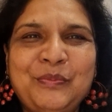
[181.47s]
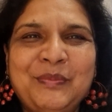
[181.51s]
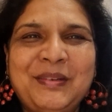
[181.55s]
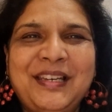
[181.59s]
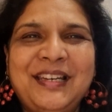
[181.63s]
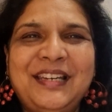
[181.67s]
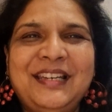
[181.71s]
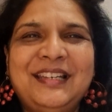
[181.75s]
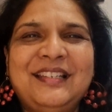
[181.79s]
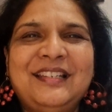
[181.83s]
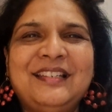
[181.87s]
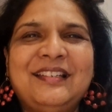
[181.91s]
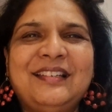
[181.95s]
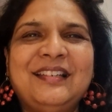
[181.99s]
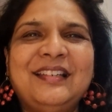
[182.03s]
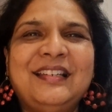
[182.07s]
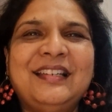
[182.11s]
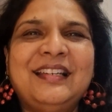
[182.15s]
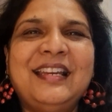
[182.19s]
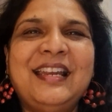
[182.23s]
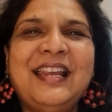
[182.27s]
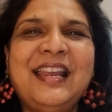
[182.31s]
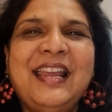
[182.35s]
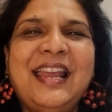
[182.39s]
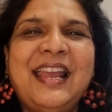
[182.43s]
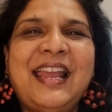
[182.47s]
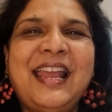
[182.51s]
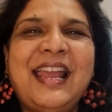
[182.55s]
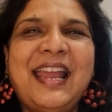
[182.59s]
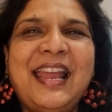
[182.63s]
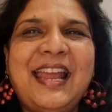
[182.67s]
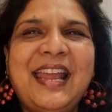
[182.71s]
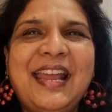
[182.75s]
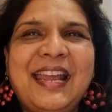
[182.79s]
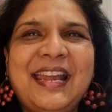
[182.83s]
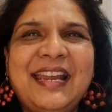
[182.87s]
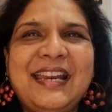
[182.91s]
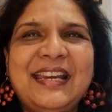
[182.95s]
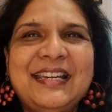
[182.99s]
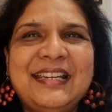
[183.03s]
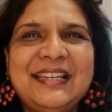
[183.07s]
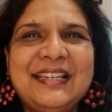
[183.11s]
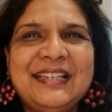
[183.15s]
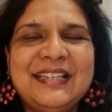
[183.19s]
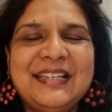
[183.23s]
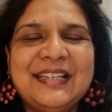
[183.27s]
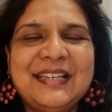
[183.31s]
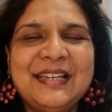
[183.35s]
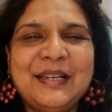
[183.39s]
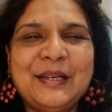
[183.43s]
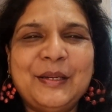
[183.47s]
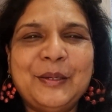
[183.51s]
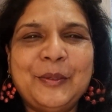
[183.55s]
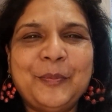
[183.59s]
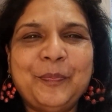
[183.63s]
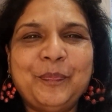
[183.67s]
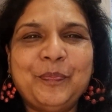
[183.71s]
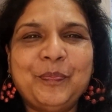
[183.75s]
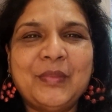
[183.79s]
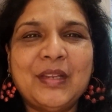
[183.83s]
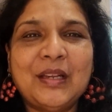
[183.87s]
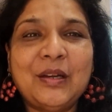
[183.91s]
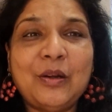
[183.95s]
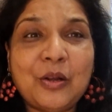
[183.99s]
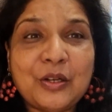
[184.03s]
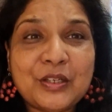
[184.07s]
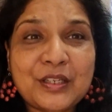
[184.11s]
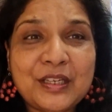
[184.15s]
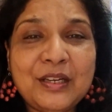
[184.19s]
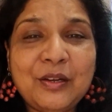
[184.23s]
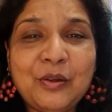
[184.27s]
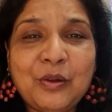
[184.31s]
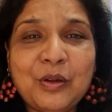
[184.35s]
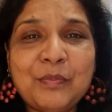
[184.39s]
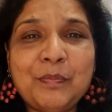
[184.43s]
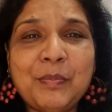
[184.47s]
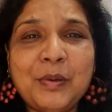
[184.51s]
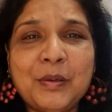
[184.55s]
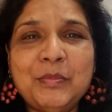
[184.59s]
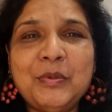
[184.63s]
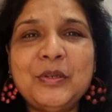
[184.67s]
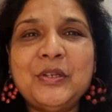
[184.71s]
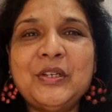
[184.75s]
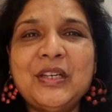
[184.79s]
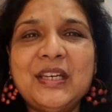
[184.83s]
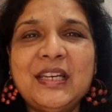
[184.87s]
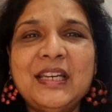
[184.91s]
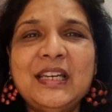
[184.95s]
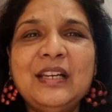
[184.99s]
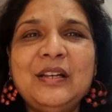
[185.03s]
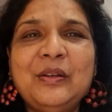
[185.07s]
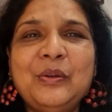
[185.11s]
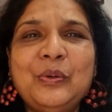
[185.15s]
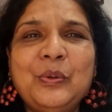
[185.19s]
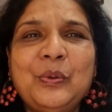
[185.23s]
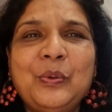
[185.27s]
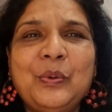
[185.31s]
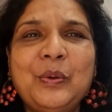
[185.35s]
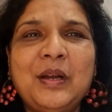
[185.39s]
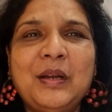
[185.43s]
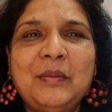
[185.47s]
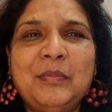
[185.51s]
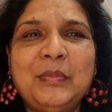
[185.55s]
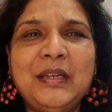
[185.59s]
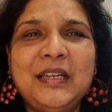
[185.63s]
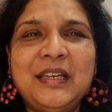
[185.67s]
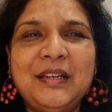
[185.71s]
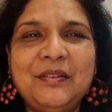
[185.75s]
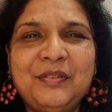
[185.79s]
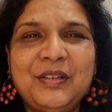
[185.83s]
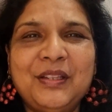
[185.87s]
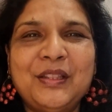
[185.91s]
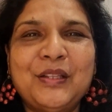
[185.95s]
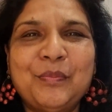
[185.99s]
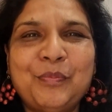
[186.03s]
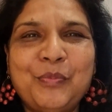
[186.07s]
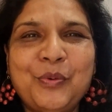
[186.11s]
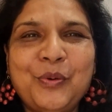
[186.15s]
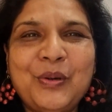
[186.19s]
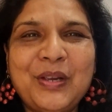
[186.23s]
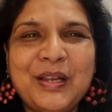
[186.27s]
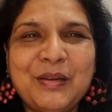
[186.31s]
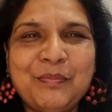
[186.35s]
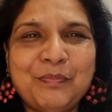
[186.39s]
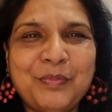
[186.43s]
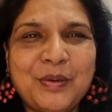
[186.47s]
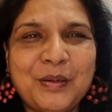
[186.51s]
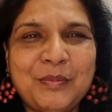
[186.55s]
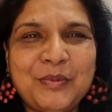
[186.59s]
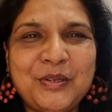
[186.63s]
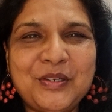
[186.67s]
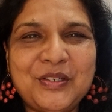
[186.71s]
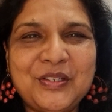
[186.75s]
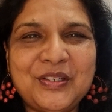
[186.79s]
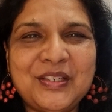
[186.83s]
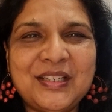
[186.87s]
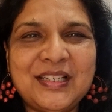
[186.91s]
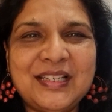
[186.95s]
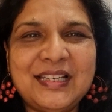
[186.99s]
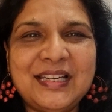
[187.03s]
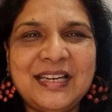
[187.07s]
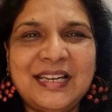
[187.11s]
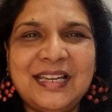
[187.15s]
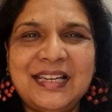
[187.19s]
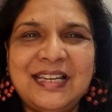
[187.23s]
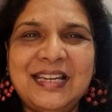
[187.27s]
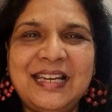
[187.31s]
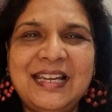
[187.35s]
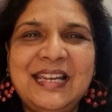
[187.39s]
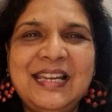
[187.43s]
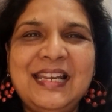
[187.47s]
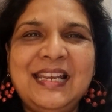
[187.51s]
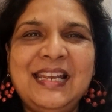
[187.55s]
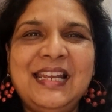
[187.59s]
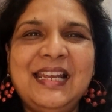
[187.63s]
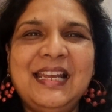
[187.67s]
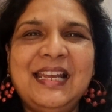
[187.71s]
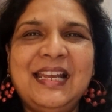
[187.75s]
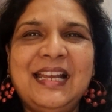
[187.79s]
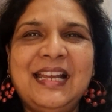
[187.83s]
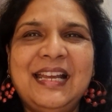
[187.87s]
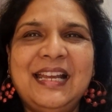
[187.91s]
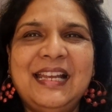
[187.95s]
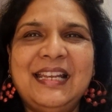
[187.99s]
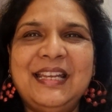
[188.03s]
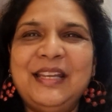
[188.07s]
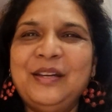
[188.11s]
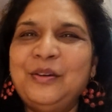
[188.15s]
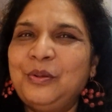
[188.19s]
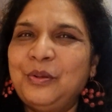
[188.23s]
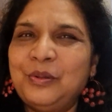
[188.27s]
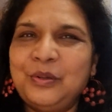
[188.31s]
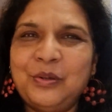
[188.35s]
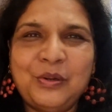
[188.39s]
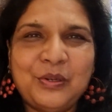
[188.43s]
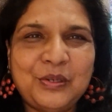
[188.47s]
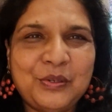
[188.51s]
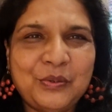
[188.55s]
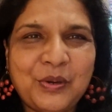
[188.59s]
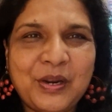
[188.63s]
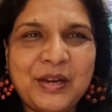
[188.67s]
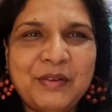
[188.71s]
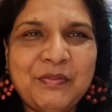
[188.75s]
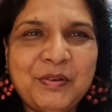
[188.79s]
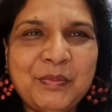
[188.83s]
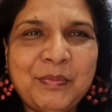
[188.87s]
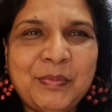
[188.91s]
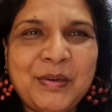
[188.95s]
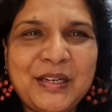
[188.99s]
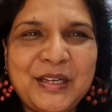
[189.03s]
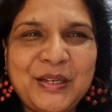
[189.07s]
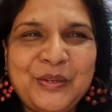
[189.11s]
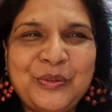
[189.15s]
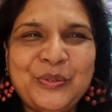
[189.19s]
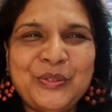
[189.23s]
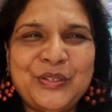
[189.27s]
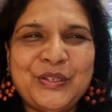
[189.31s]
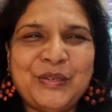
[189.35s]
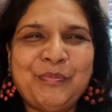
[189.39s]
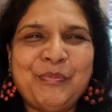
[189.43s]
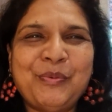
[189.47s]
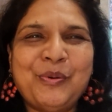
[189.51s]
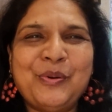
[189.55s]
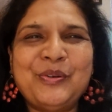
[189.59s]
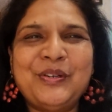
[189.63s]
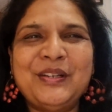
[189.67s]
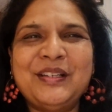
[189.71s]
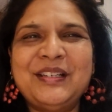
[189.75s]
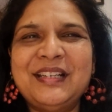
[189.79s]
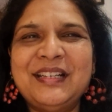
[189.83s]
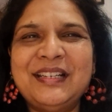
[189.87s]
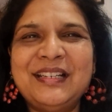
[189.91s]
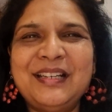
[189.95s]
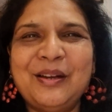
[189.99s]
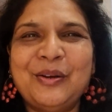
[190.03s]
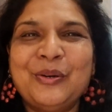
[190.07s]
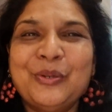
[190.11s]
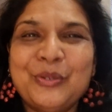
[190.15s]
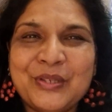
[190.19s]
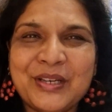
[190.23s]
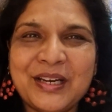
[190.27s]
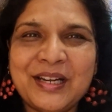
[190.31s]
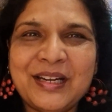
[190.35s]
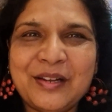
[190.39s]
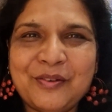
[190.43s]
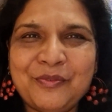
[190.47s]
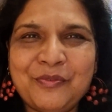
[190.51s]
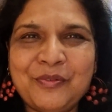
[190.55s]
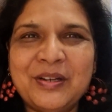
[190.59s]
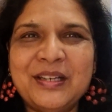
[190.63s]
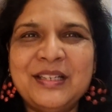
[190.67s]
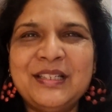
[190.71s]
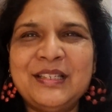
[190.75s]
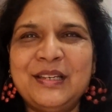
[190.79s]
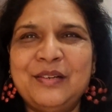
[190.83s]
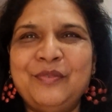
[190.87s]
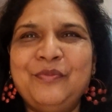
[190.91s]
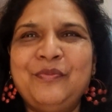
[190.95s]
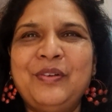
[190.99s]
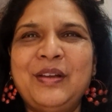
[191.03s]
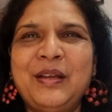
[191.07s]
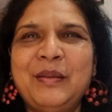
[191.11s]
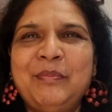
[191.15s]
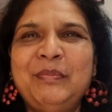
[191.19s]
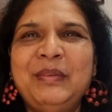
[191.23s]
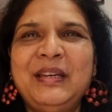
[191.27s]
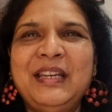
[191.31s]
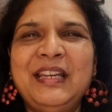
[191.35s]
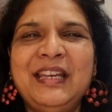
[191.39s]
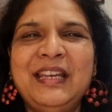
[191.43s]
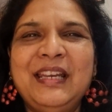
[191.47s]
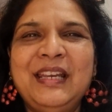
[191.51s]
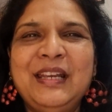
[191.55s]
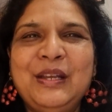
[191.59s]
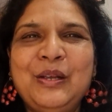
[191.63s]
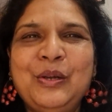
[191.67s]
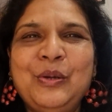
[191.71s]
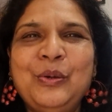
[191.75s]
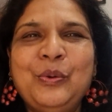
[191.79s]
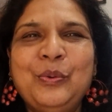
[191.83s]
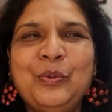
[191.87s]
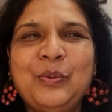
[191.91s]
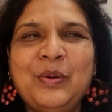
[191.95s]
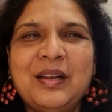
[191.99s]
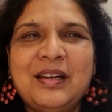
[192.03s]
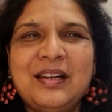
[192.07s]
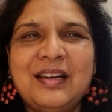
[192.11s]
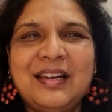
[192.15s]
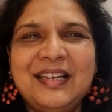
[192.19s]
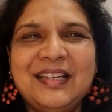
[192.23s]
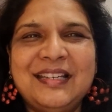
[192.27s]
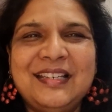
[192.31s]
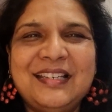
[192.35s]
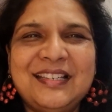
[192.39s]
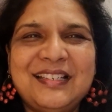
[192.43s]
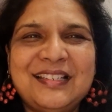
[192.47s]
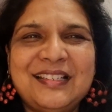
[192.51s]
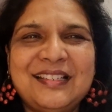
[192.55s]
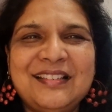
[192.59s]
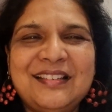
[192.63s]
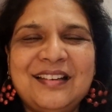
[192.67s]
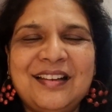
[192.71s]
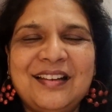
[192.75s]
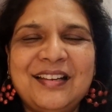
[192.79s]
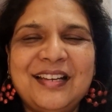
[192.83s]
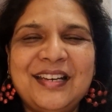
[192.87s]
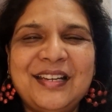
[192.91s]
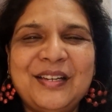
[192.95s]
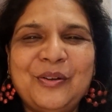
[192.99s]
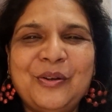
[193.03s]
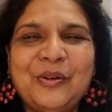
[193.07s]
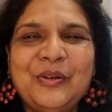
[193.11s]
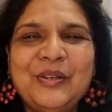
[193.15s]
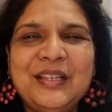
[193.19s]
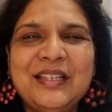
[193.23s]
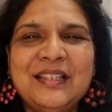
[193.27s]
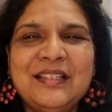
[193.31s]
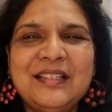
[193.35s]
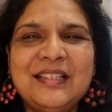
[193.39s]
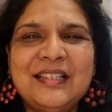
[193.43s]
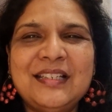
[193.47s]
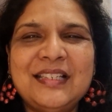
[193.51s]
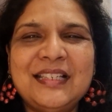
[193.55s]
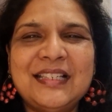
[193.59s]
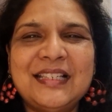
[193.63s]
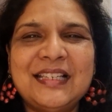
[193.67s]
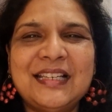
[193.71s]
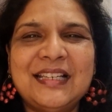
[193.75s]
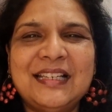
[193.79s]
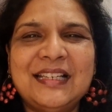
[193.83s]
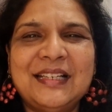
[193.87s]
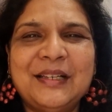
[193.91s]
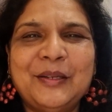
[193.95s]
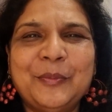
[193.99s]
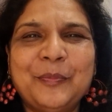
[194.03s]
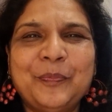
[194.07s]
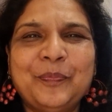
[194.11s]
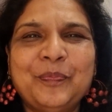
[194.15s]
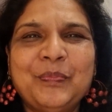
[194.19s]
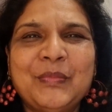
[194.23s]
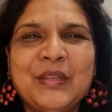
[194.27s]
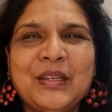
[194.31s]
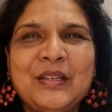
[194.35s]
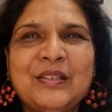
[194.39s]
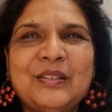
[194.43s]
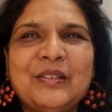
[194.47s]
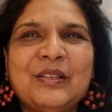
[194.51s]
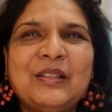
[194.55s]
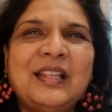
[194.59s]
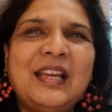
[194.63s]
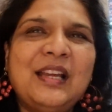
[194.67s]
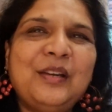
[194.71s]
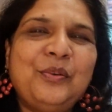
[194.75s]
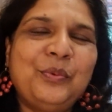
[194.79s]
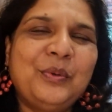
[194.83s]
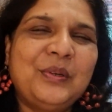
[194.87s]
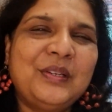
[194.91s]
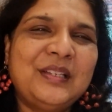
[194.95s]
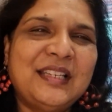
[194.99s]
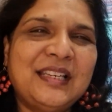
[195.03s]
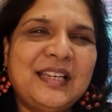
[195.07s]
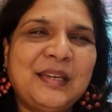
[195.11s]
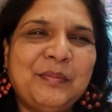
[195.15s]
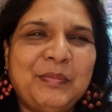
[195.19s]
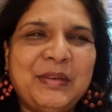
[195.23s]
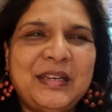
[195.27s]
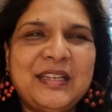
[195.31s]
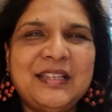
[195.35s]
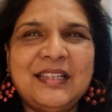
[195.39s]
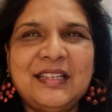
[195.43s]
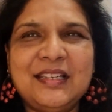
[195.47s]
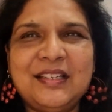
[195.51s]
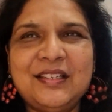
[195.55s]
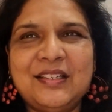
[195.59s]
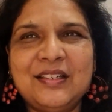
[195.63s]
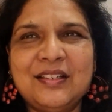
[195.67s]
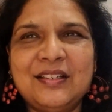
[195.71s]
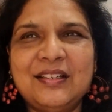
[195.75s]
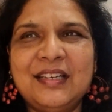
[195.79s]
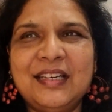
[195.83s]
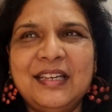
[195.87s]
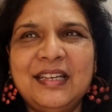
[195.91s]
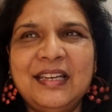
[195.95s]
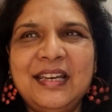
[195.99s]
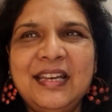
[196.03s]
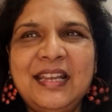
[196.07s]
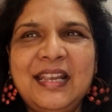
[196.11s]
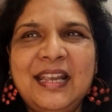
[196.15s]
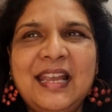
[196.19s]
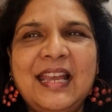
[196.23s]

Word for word: my agent, and um, Locksley Hall Publishing, who uh, believed in the book and published it, and uh, you know to everybody who supported it outside our friends and family who are our initial target audience. Uh, so that was an amazing journey.